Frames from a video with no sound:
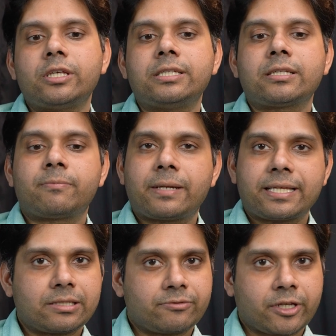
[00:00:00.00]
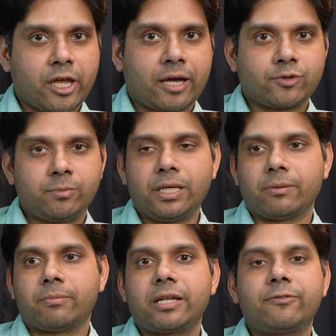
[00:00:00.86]
these are the places where you have to
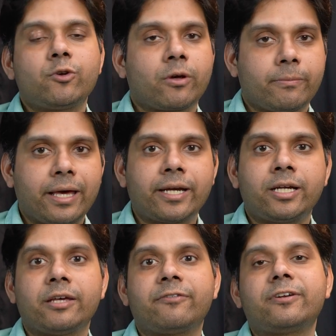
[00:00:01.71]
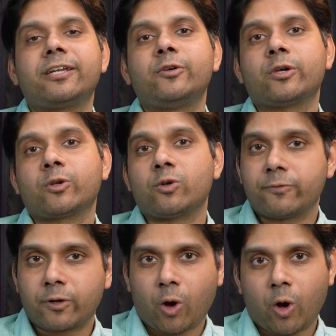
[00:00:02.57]
be. But if you are married, definitely you can go
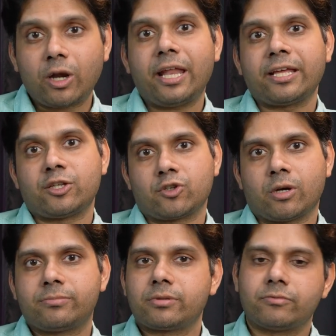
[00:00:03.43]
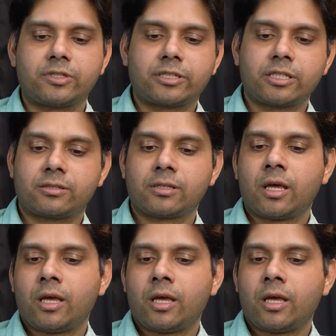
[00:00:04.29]
for online jobs, which is